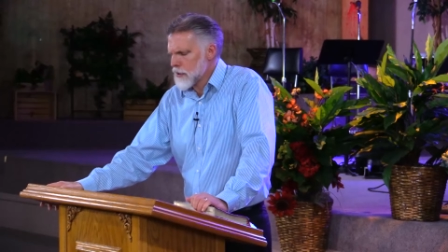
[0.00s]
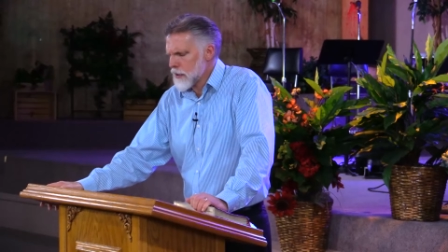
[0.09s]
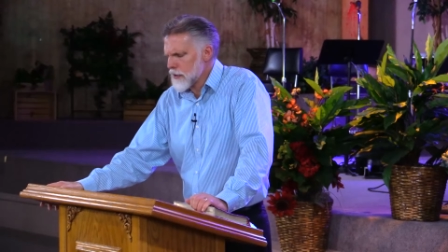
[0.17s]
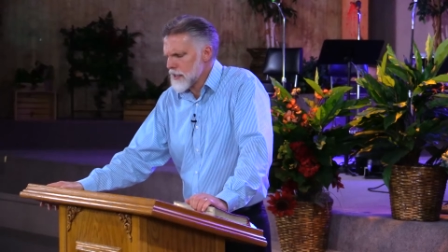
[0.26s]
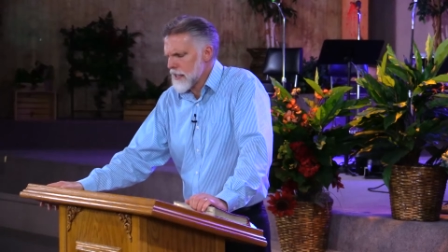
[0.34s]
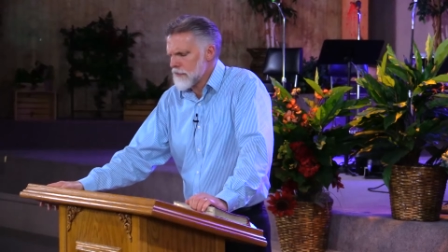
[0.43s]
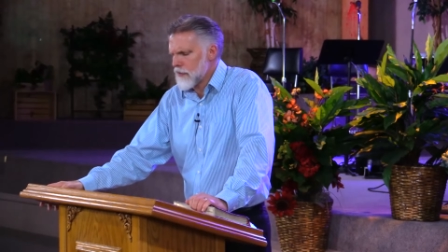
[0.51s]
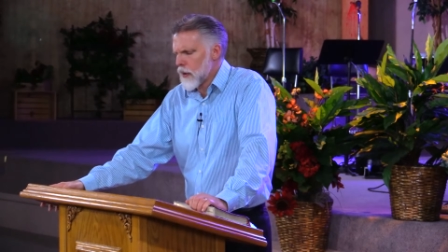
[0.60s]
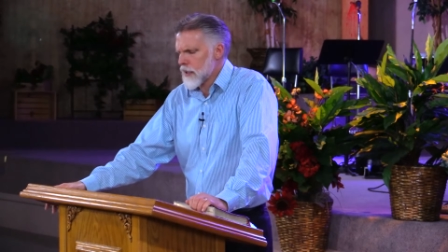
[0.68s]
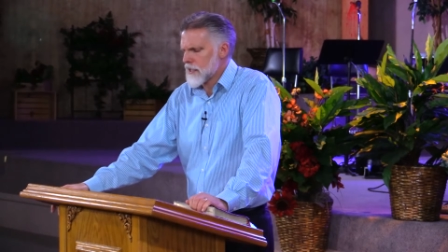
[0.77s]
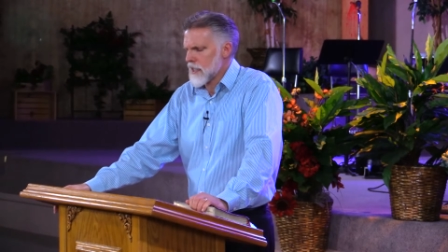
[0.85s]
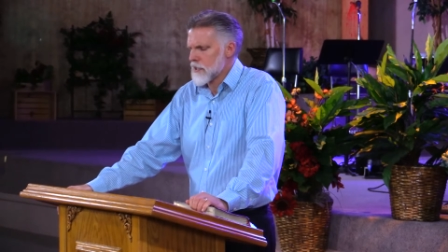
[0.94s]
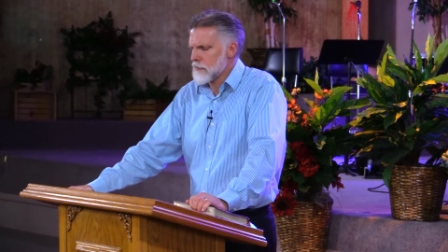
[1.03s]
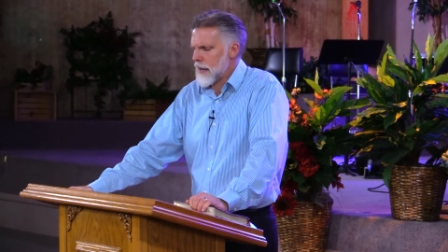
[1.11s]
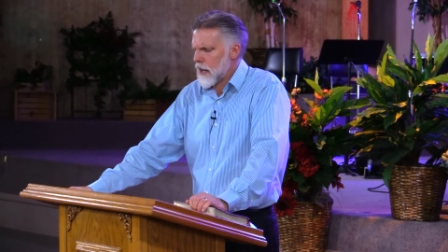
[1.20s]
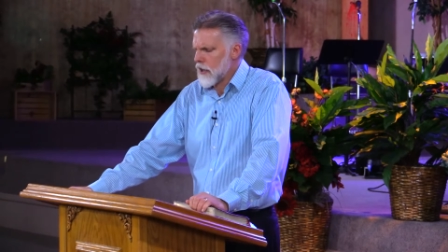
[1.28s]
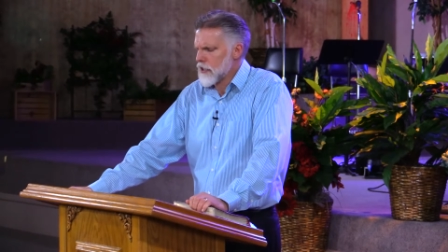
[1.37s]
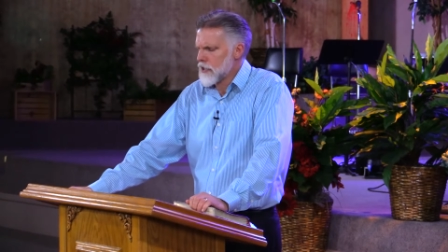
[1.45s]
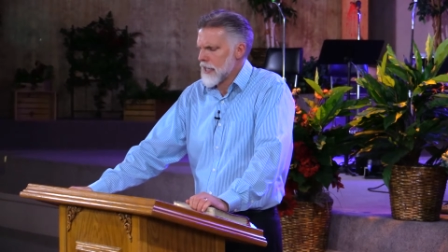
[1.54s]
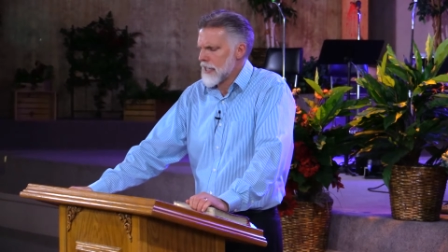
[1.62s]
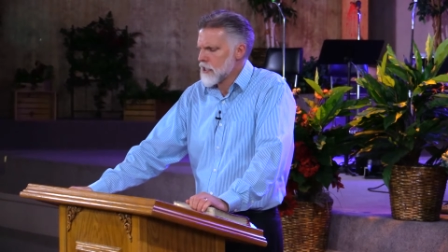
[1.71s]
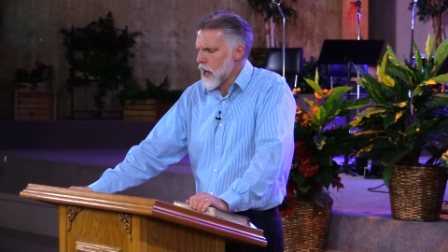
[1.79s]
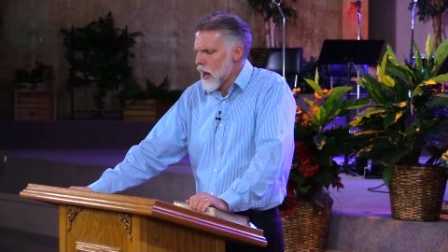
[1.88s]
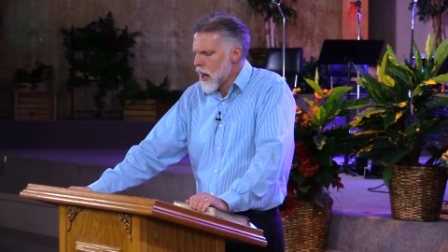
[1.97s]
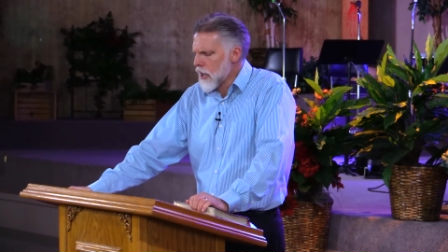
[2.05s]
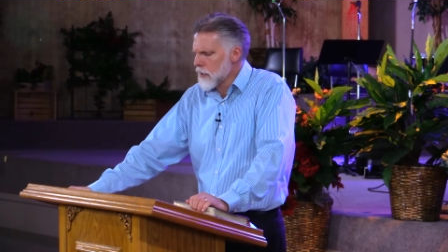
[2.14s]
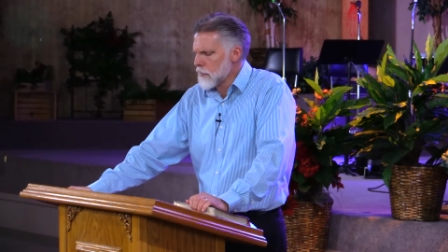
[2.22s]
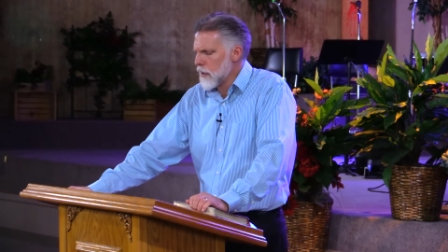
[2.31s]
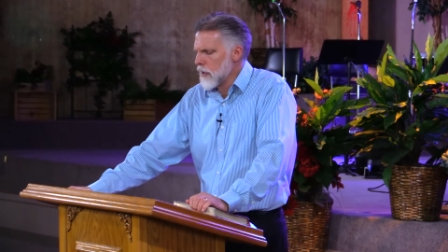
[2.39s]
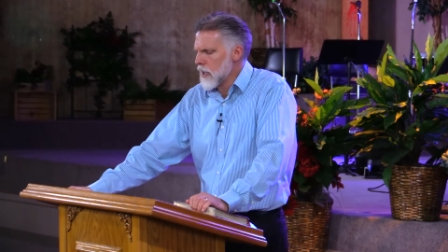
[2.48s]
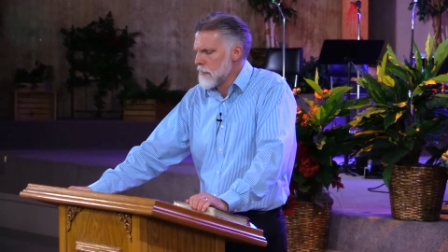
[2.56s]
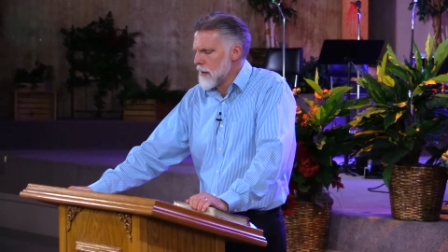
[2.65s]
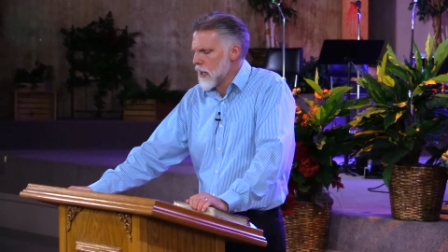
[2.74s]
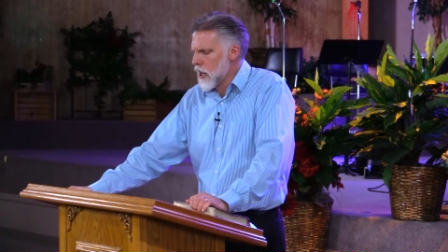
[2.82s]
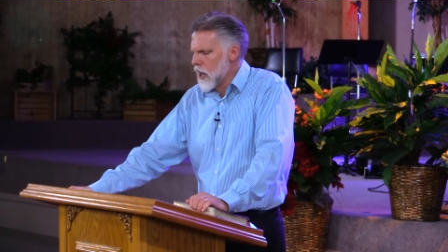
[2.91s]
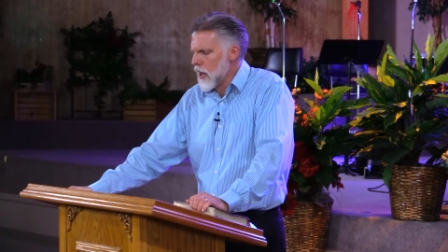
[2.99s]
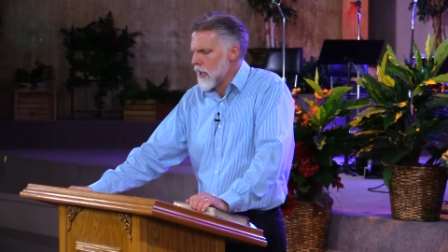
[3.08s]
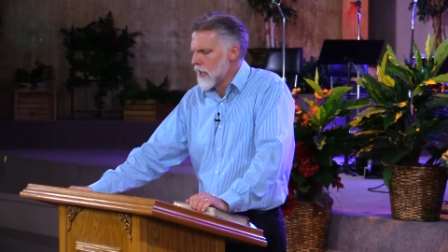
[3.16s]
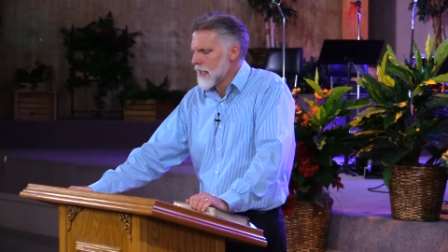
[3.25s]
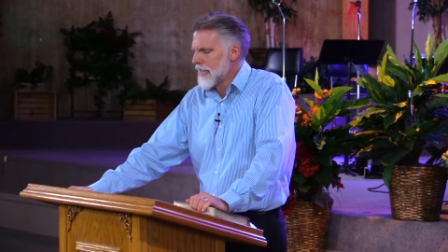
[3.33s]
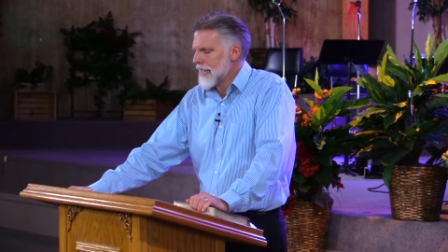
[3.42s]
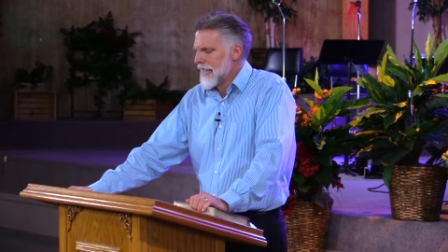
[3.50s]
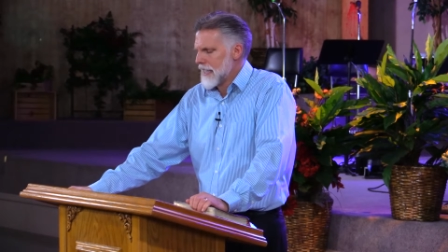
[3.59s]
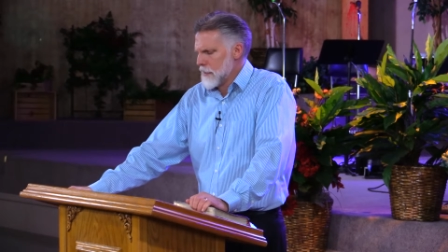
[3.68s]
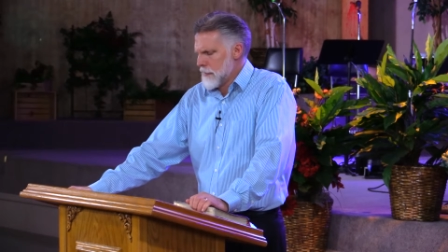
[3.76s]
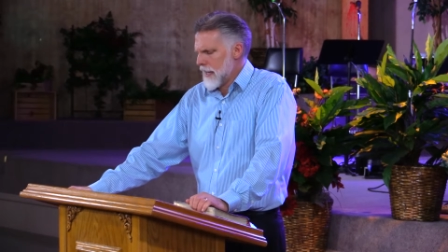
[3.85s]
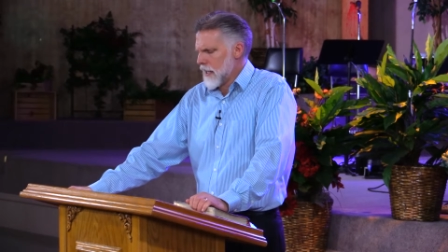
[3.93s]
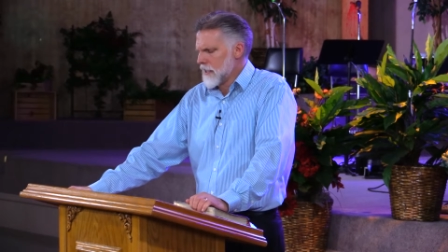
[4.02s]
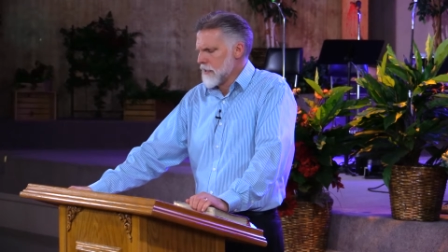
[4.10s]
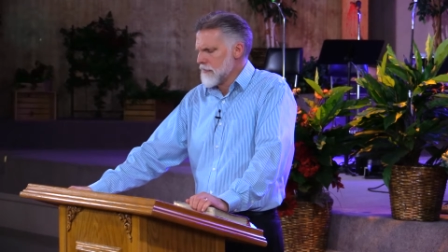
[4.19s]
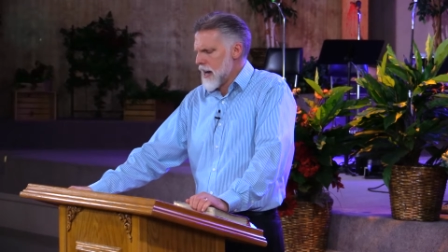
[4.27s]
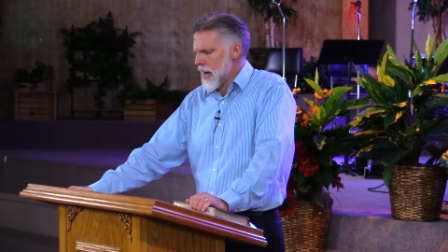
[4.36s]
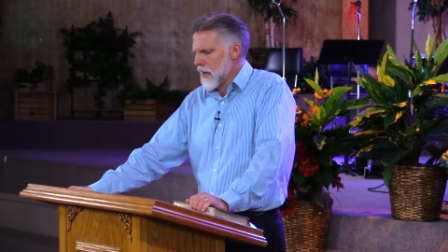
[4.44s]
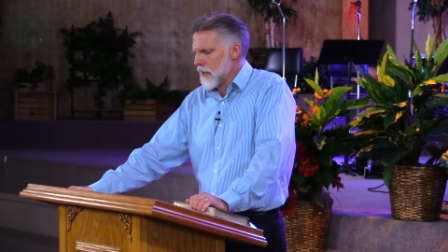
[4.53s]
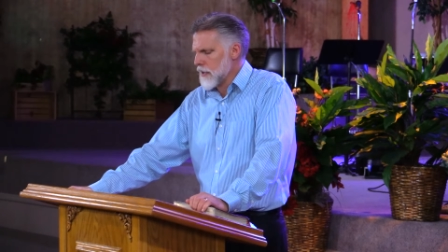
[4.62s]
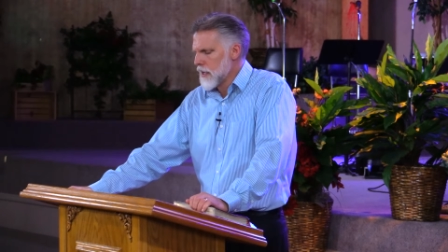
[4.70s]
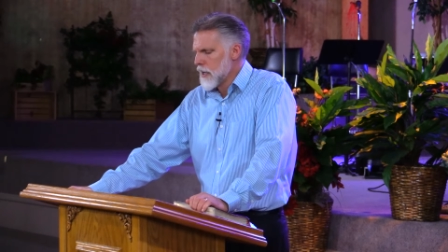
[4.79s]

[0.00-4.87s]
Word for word: 13, 4 says, Marriage is honorable among all, and the bed undefiled,